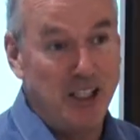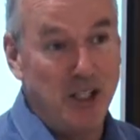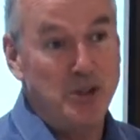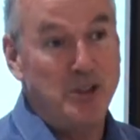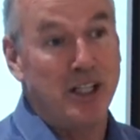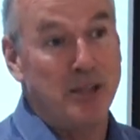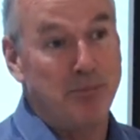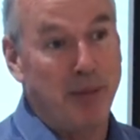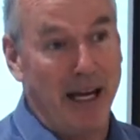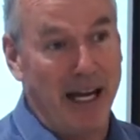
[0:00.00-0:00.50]

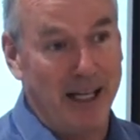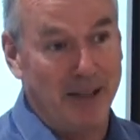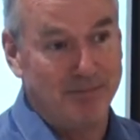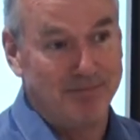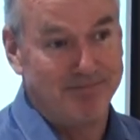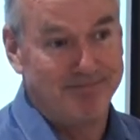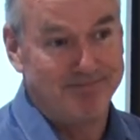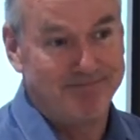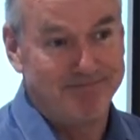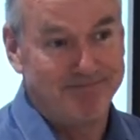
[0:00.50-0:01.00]
UnionPay.
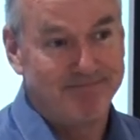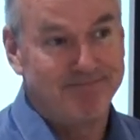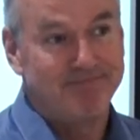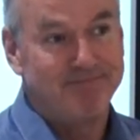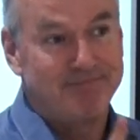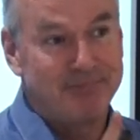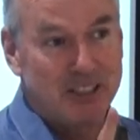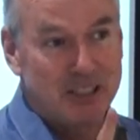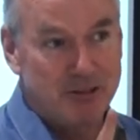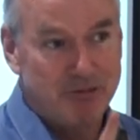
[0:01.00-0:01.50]

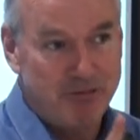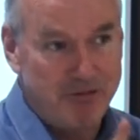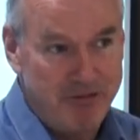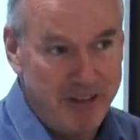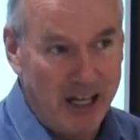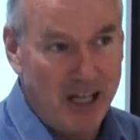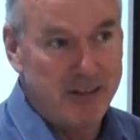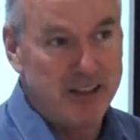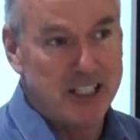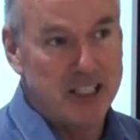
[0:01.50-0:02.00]
It's
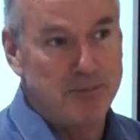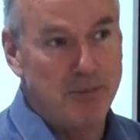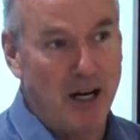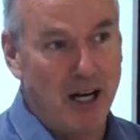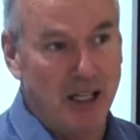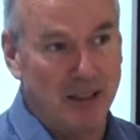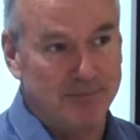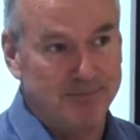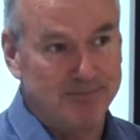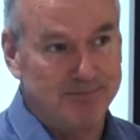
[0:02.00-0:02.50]
very
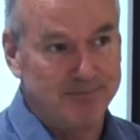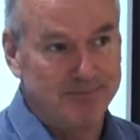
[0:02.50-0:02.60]
smart.